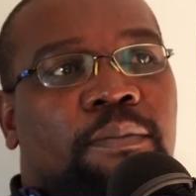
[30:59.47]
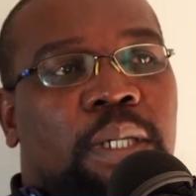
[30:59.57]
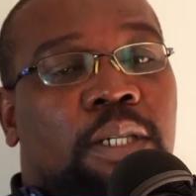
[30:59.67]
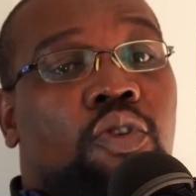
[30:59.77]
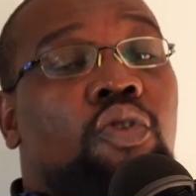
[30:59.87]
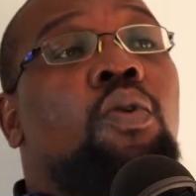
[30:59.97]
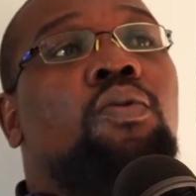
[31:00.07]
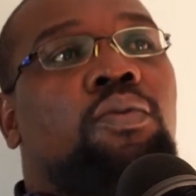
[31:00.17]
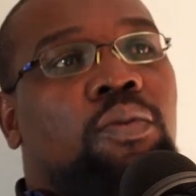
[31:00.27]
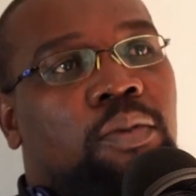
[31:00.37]
being
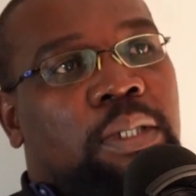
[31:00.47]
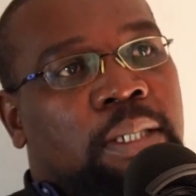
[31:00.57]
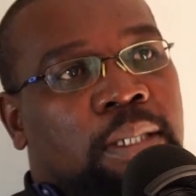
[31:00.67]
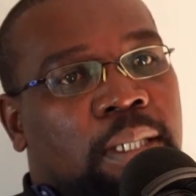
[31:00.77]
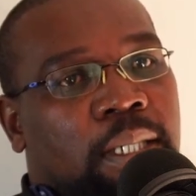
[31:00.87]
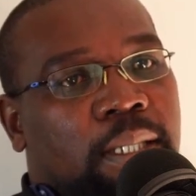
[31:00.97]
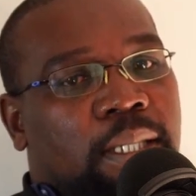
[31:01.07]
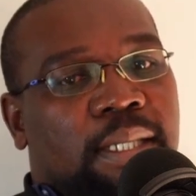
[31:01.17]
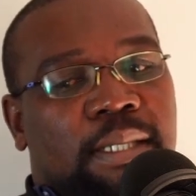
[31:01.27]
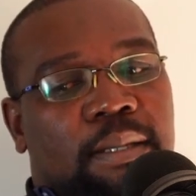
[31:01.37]
shown uguti,
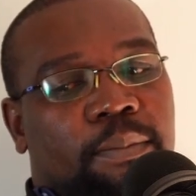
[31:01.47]
this is the